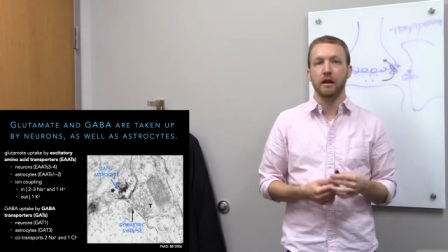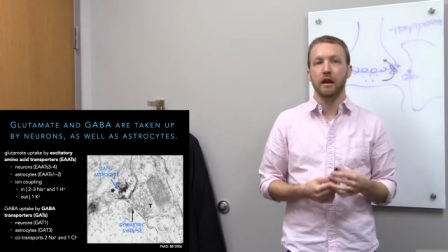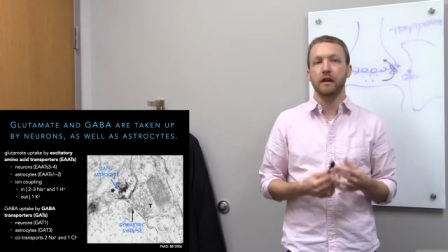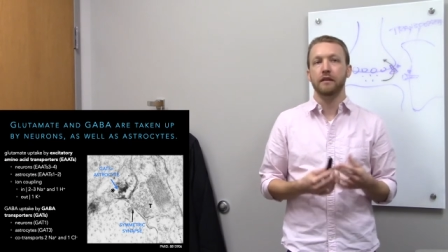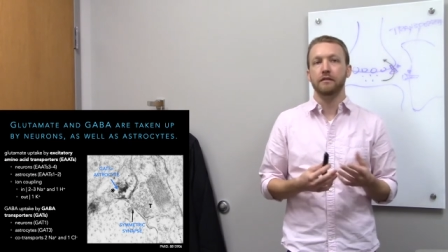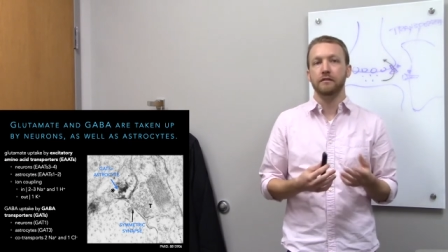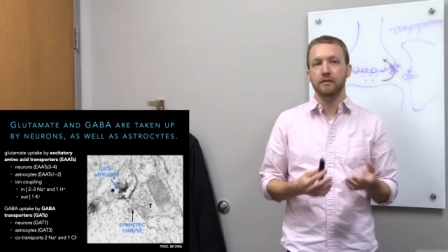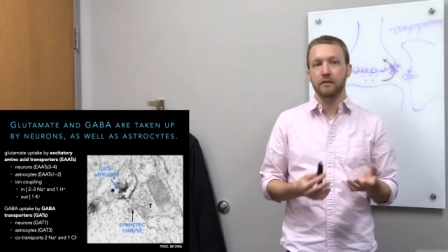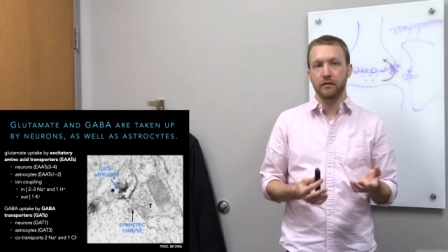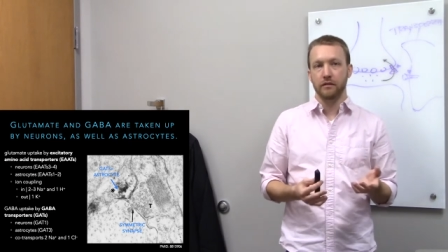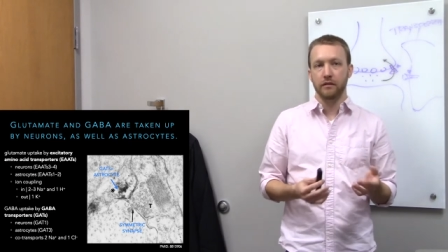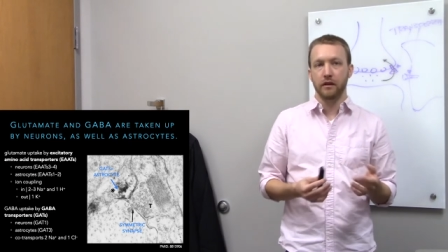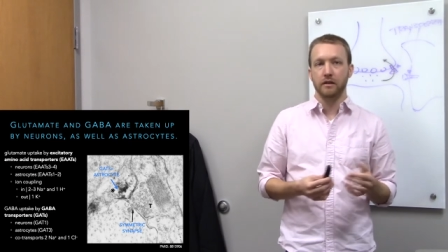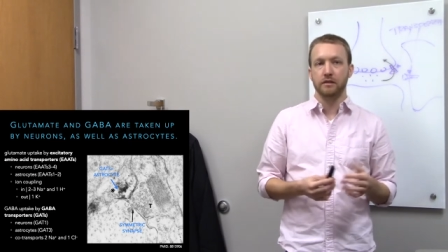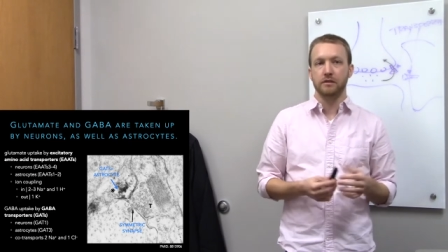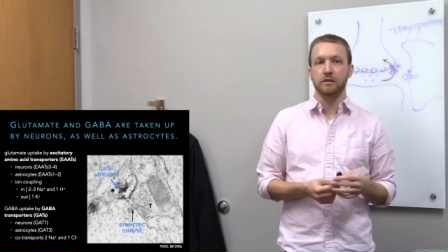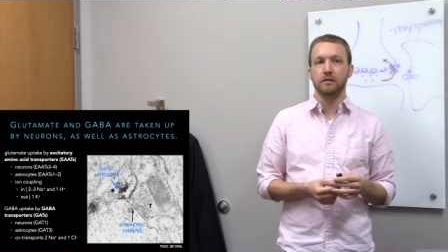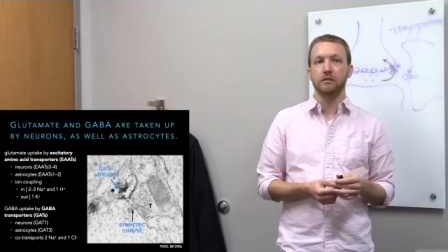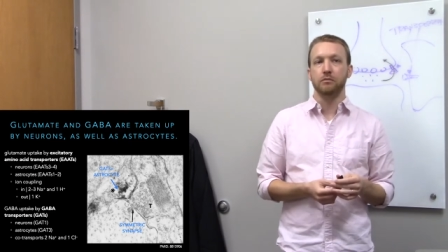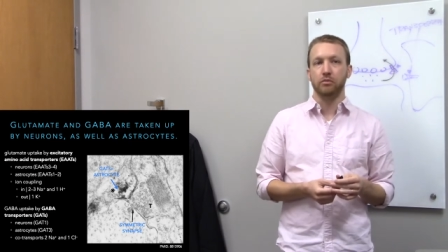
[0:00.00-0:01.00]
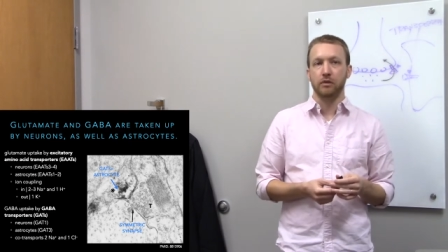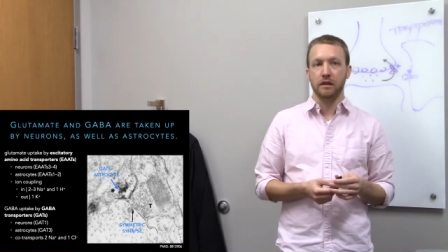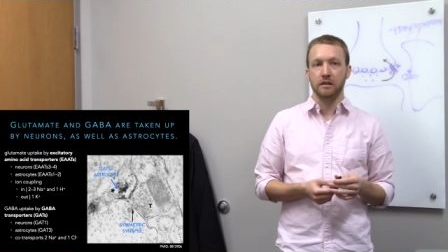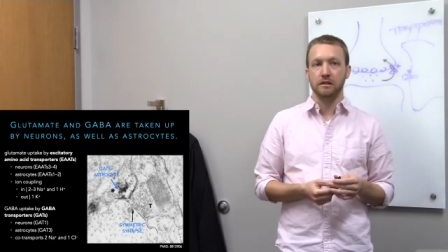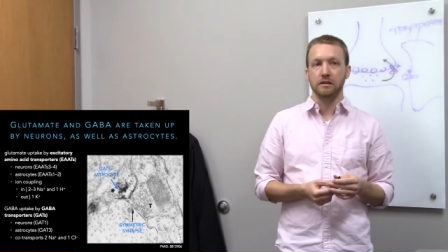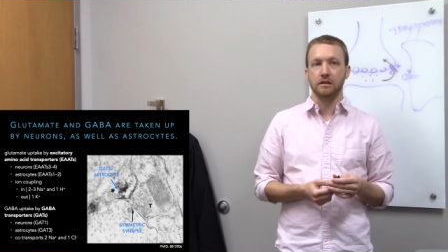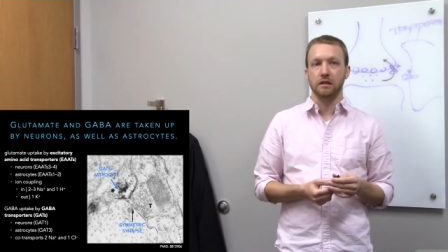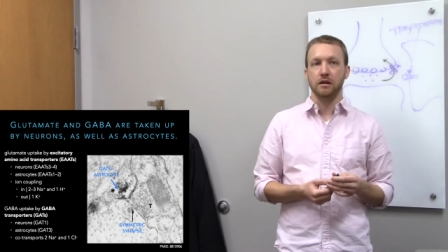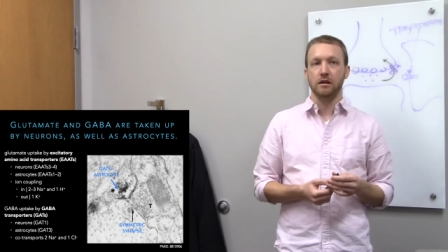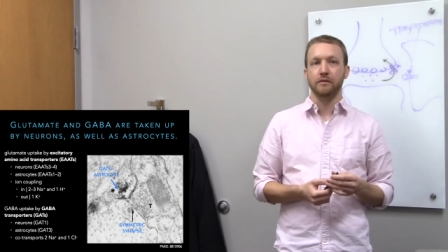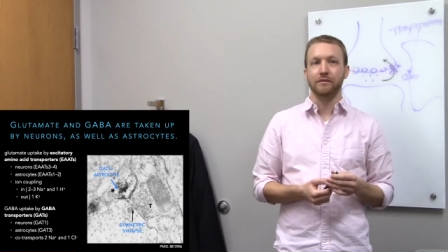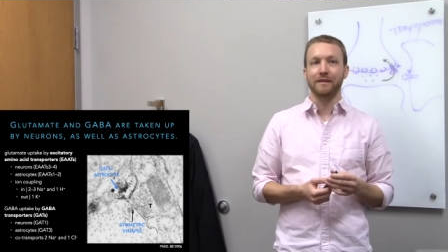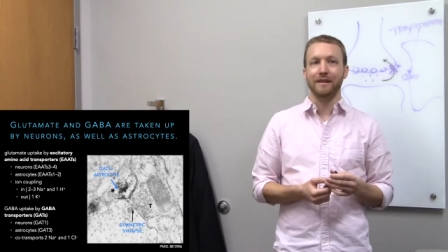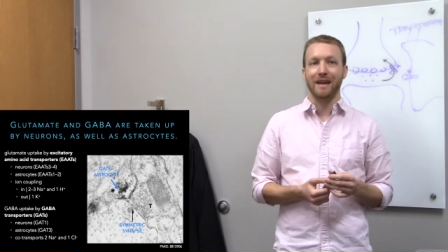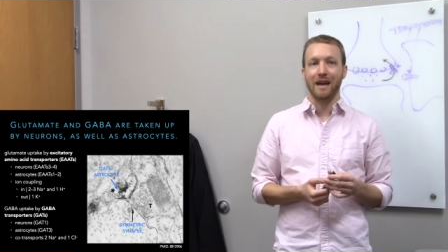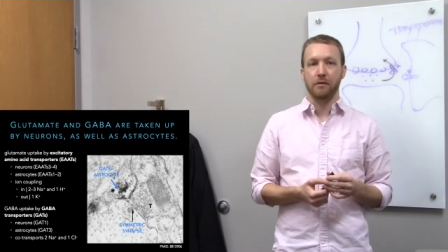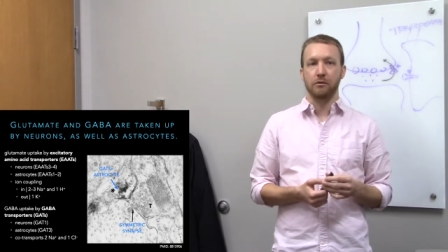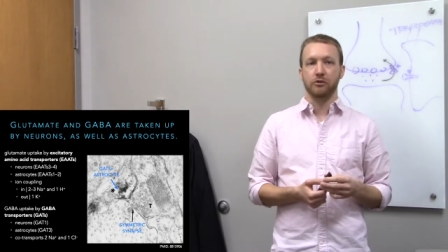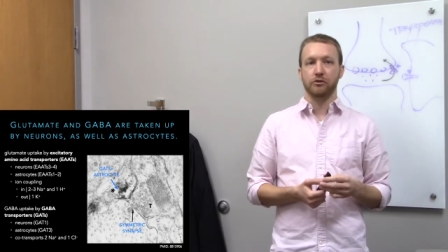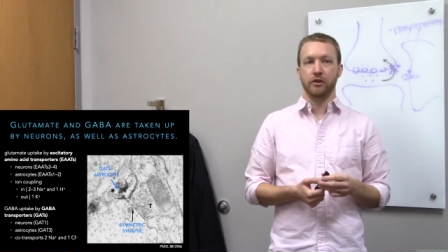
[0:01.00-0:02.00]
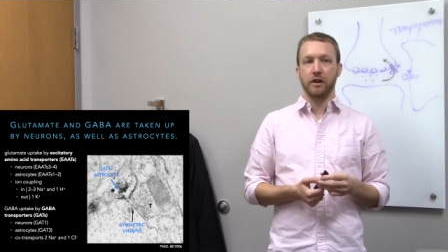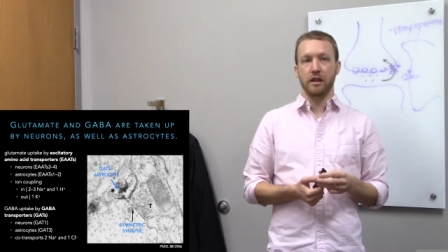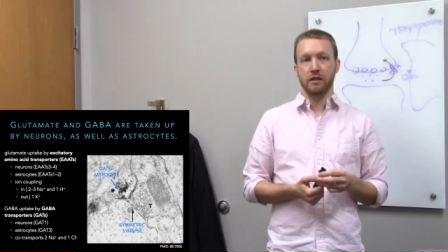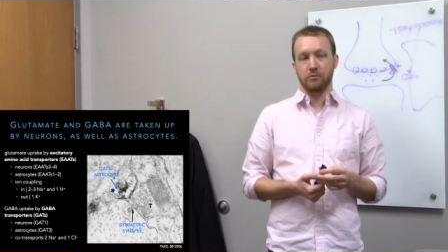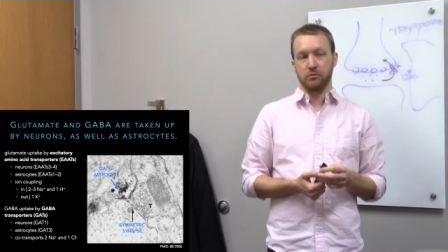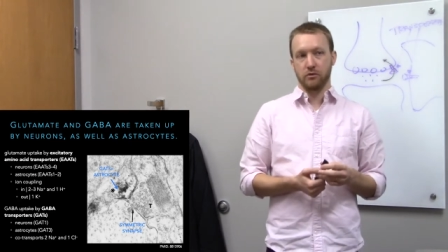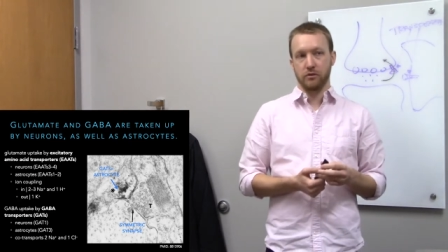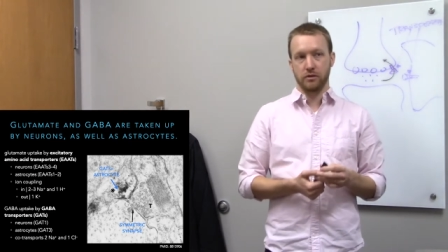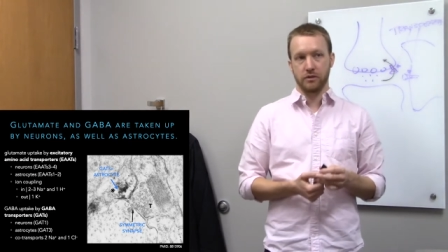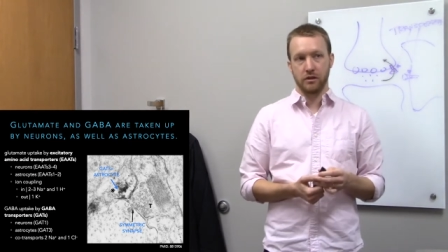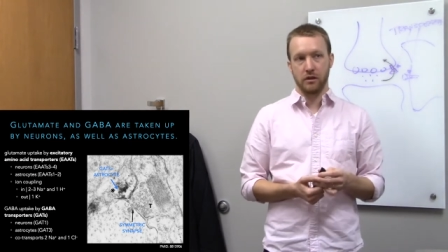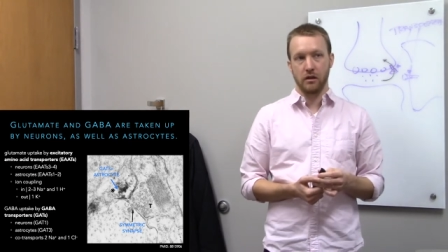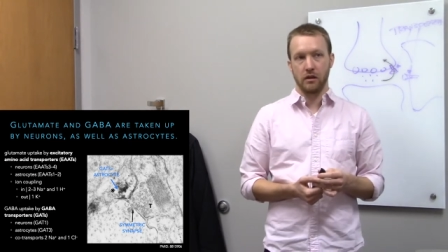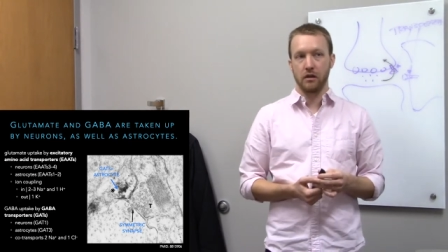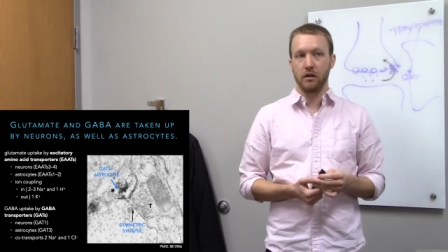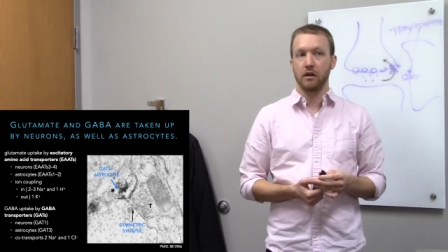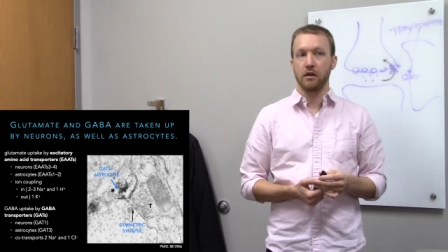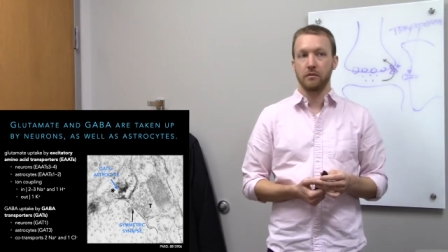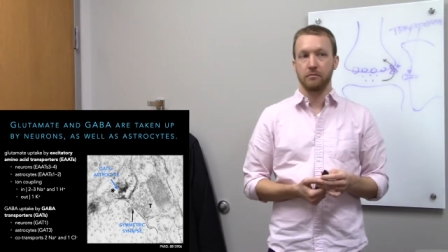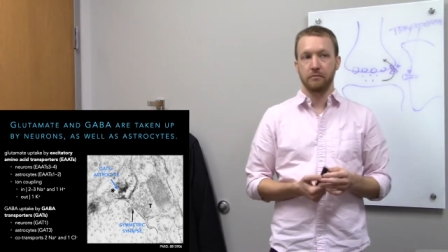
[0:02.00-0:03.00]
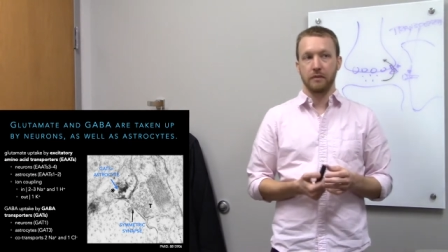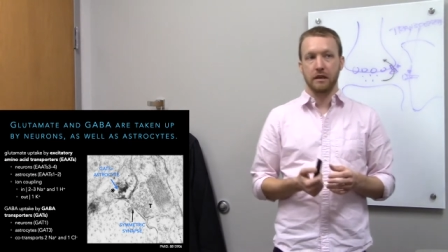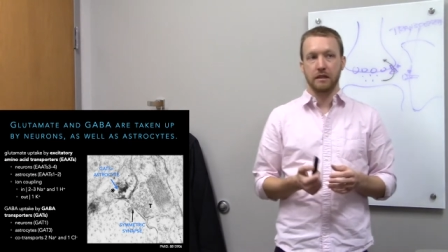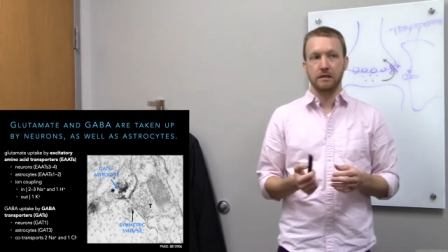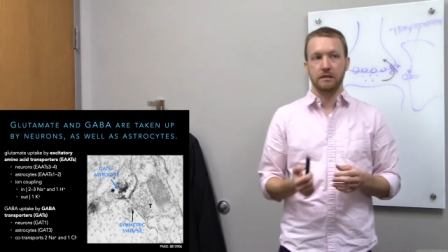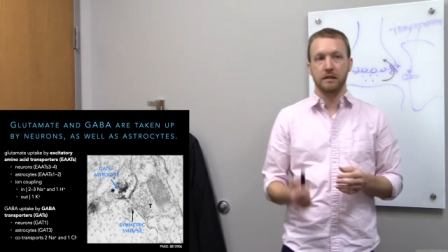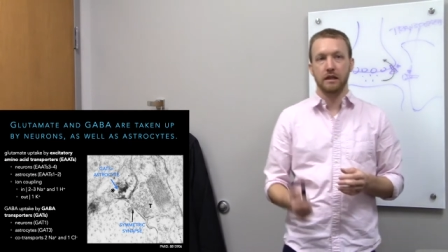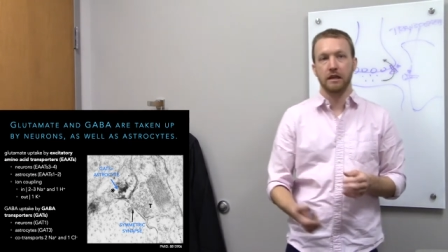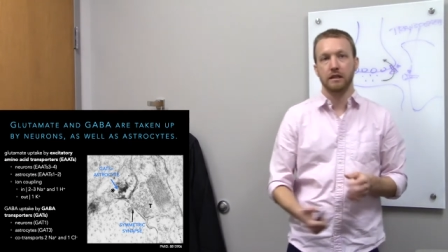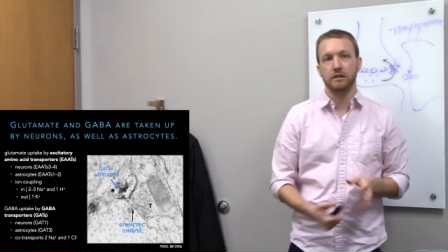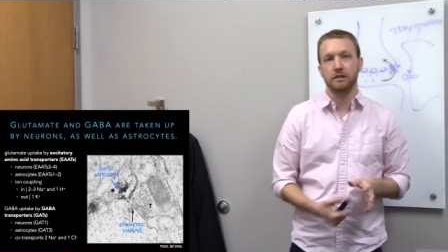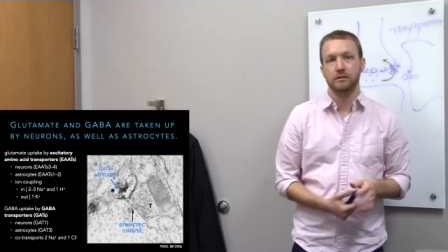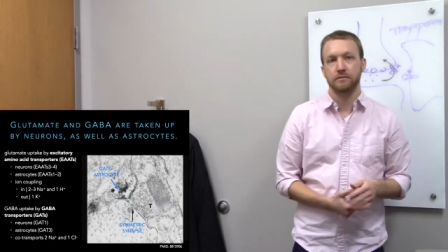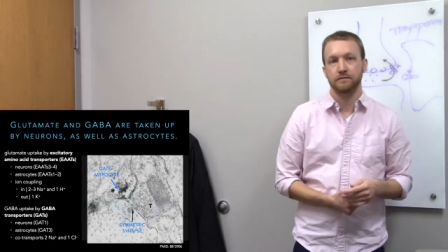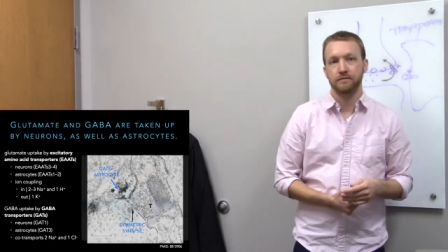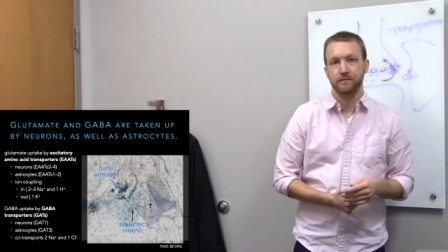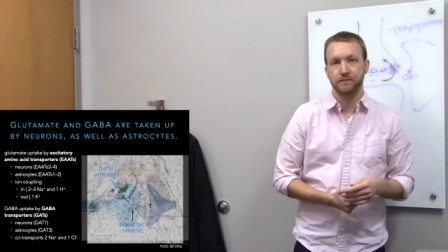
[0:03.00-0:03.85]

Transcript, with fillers: and thus the presence of GABA transporters makes sense.